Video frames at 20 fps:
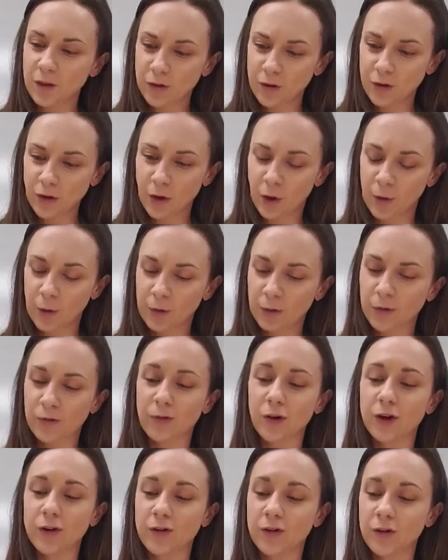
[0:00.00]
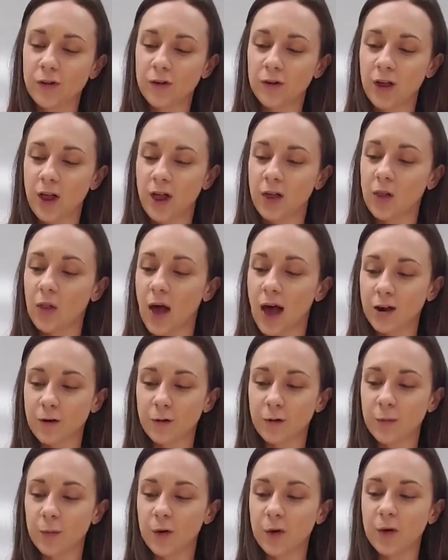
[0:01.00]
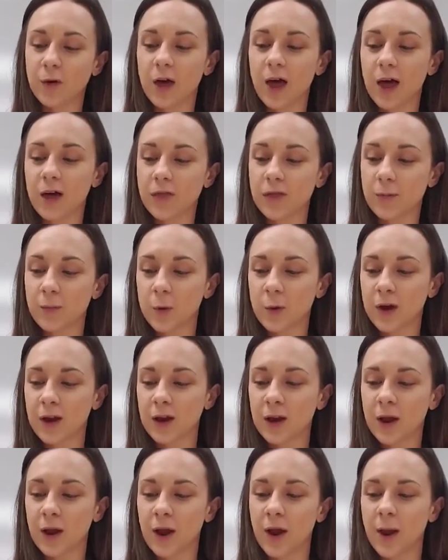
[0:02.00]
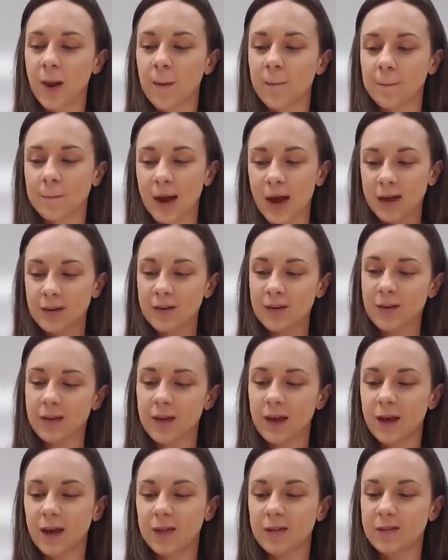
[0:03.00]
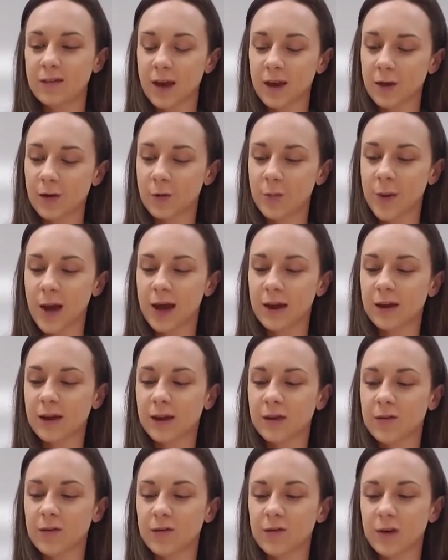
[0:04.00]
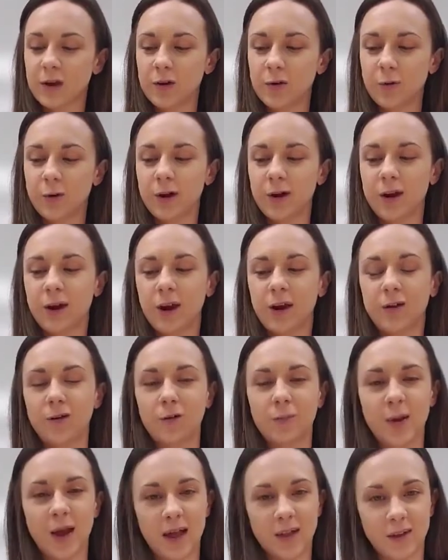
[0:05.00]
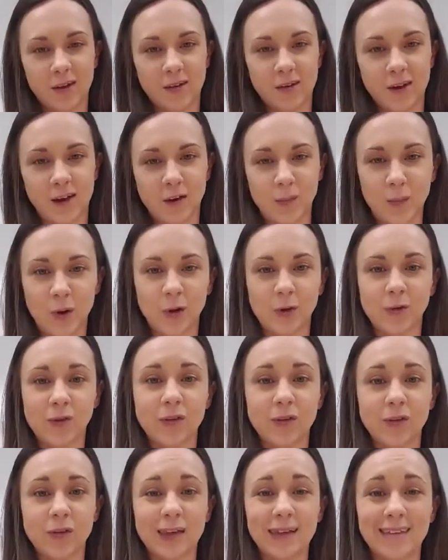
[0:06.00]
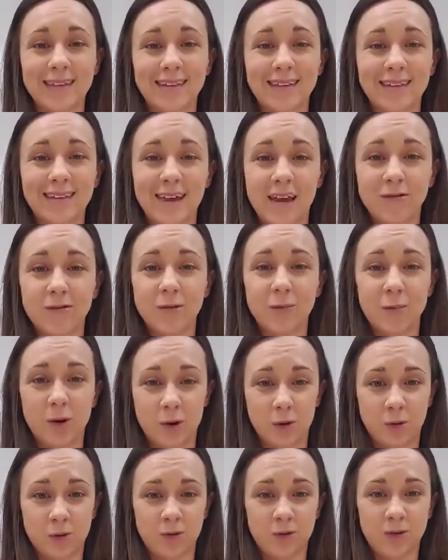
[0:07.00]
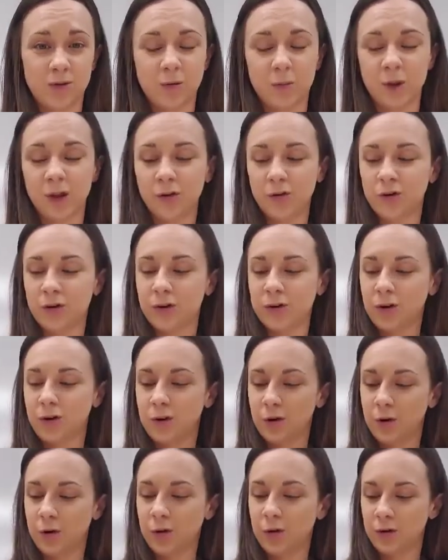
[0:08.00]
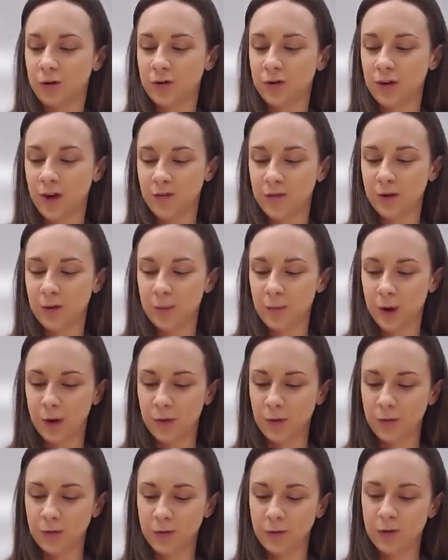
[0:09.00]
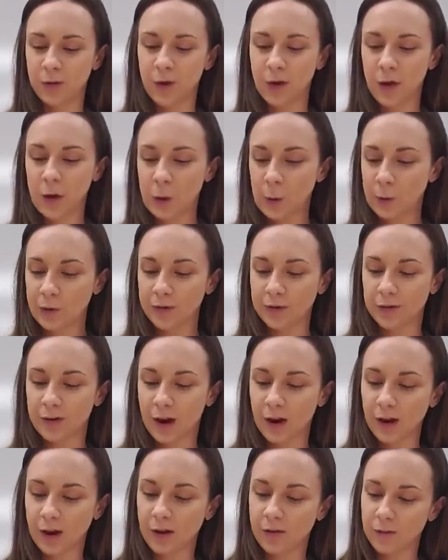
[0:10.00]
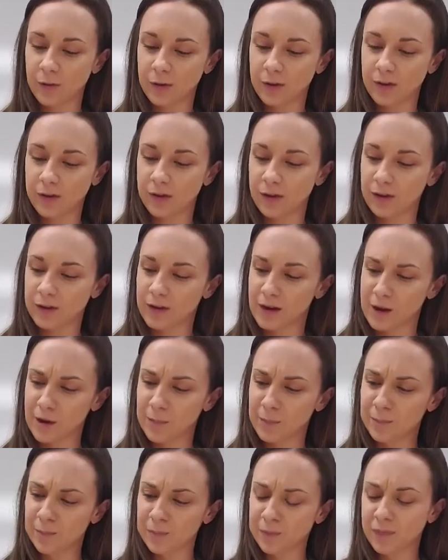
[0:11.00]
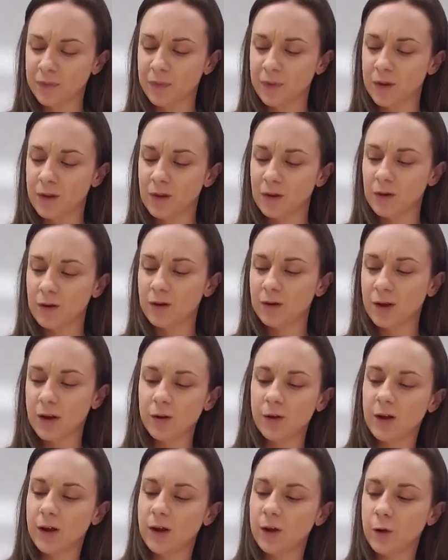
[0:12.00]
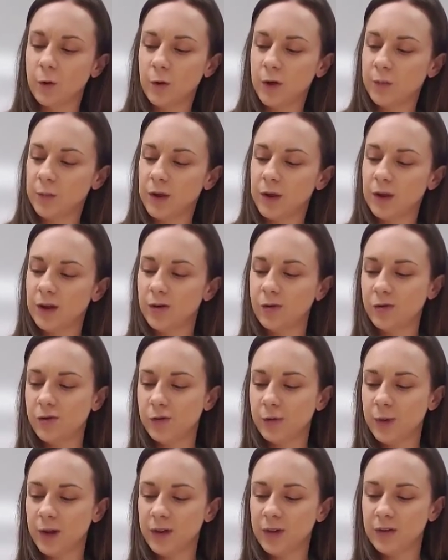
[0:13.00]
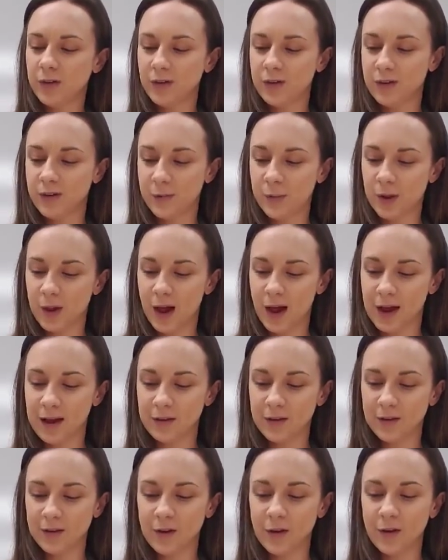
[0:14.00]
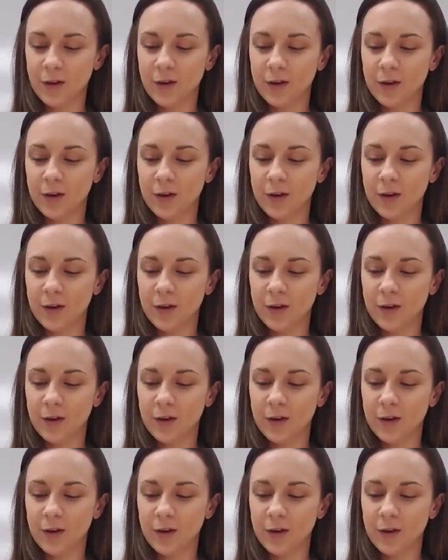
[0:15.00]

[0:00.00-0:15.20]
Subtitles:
So frontal, lacrimal, ethmoid, maxilla, zygomatic, sphenoid, and your palatine bone. So that's 7 bones. So make sure you know your 7 bones when studying for this exam. Look down at equipment, instruments, and supplies.